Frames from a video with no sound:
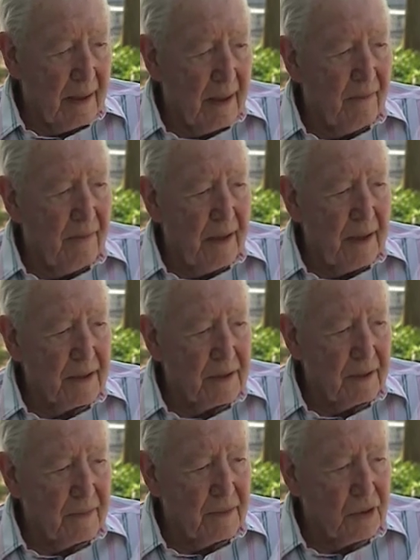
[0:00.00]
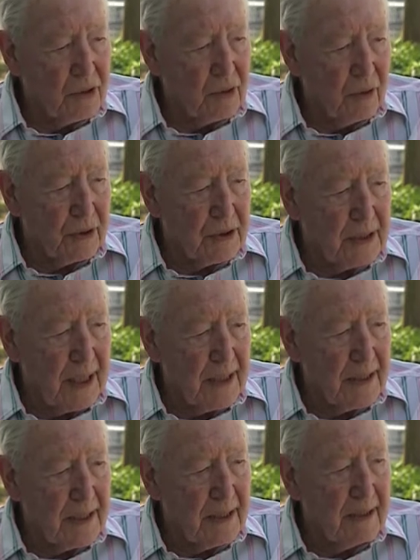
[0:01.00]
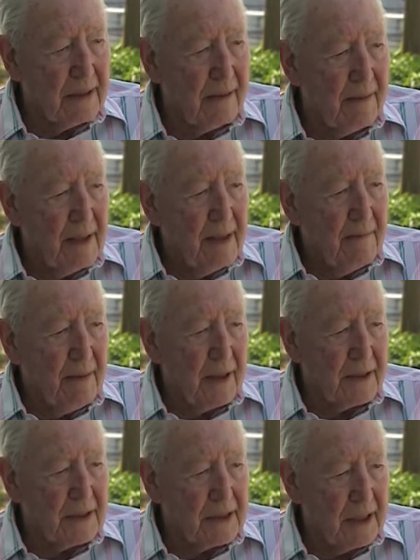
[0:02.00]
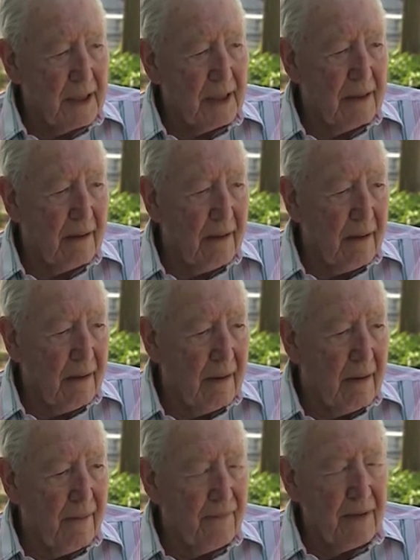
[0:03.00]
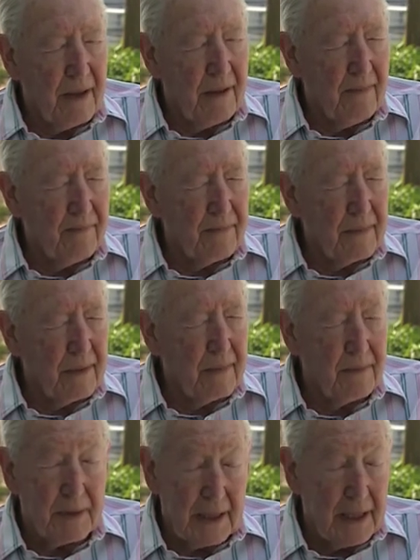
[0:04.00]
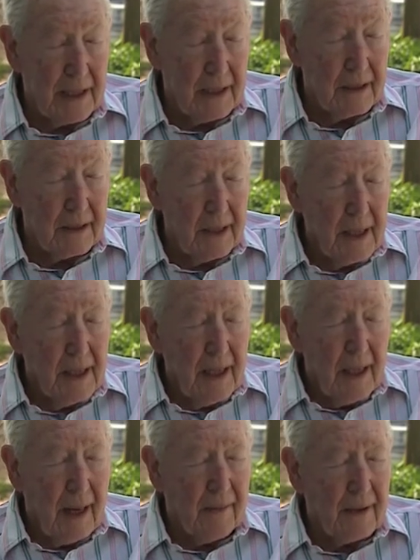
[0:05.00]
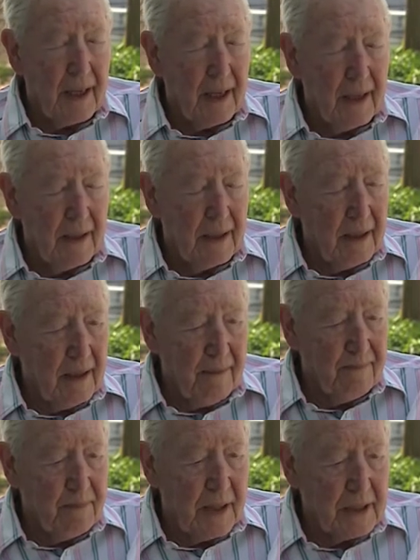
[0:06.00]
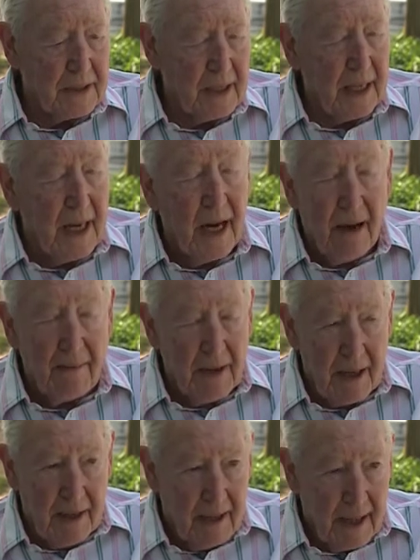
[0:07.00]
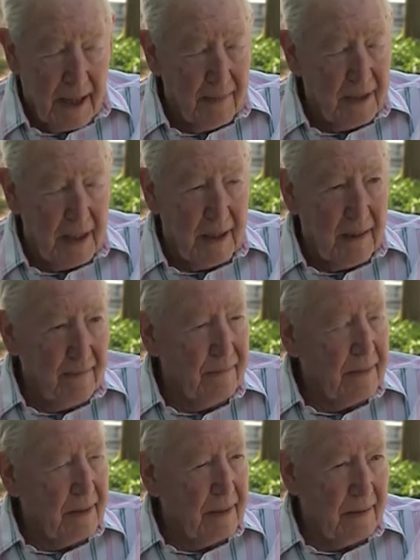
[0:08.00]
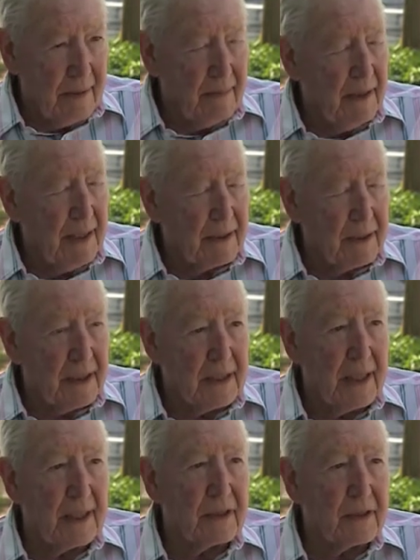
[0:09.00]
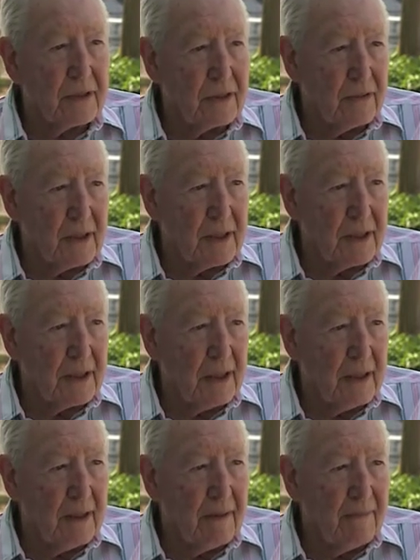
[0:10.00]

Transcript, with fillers: a very sort of short-sighted uh, policy of, of the, particularly the, Afga uh, the Pakistani army and the uh, military intelligence unit, the